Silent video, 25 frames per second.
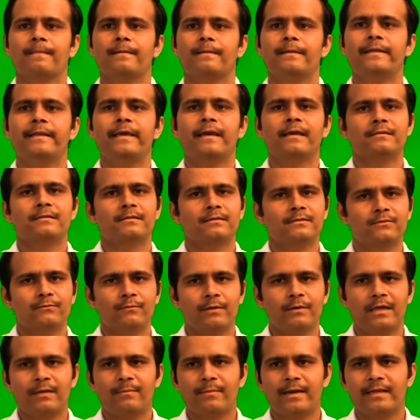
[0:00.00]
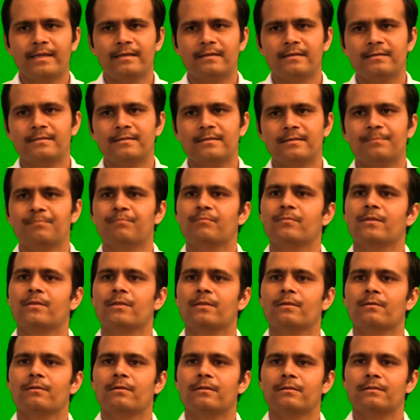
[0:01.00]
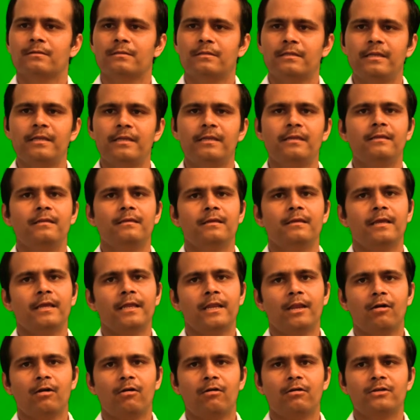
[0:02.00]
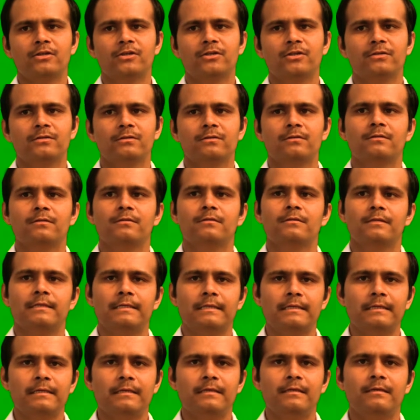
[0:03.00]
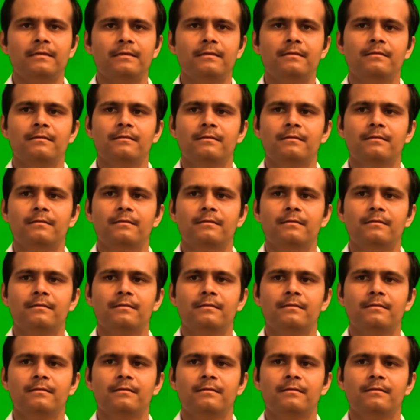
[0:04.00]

E dash square minus 3 A naught E